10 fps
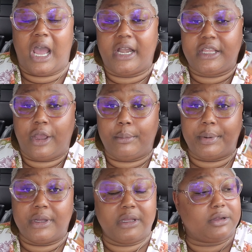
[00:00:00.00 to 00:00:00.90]
audio
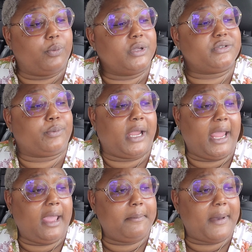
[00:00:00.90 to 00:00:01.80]
book was
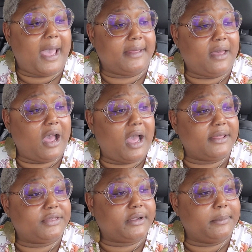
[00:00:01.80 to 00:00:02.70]
read by the
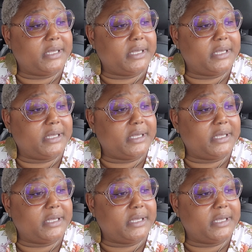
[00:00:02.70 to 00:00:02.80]
author,